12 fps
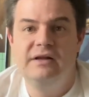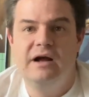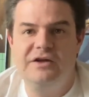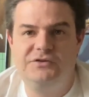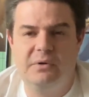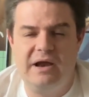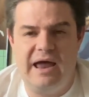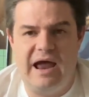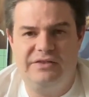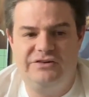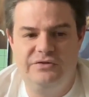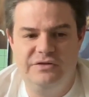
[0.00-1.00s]
I do want to
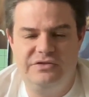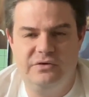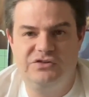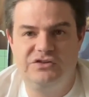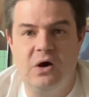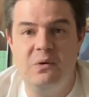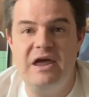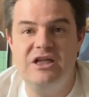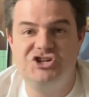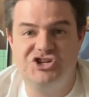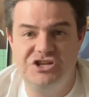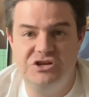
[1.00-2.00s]
add, too, that there's no
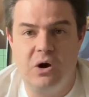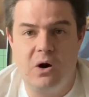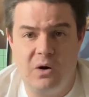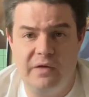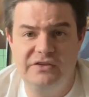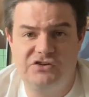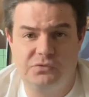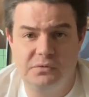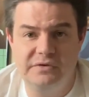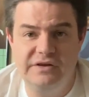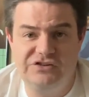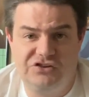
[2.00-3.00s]
HDR on this
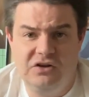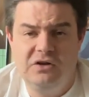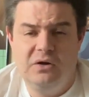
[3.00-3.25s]
release,